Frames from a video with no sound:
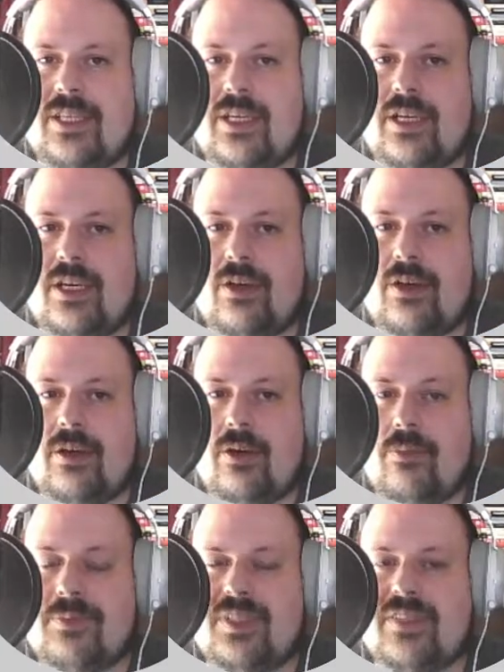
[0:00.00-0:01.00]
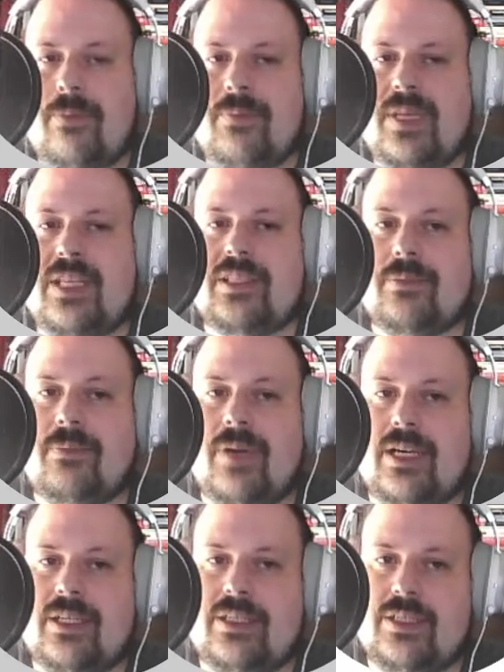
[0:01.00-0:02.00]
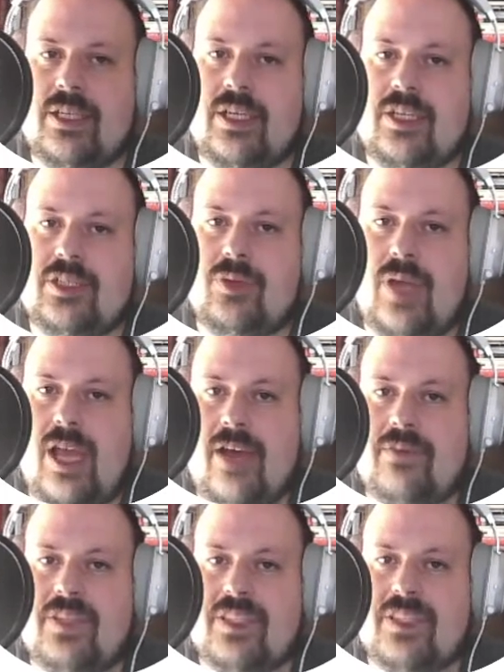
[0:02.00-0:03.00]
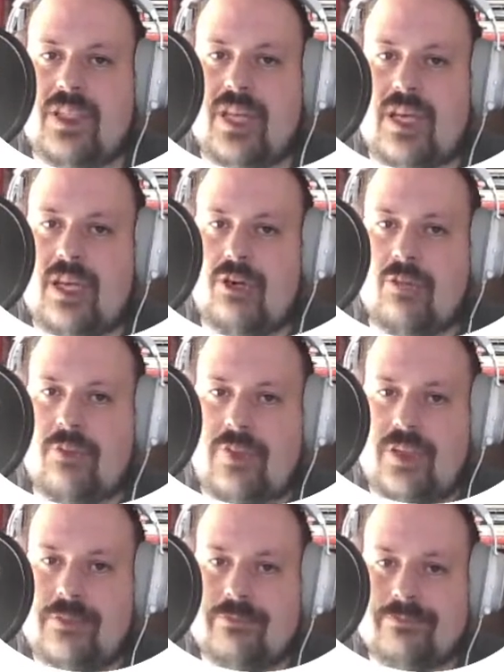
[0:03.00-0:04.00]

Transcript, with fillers: uh, observability part. So we have this uh, Groovy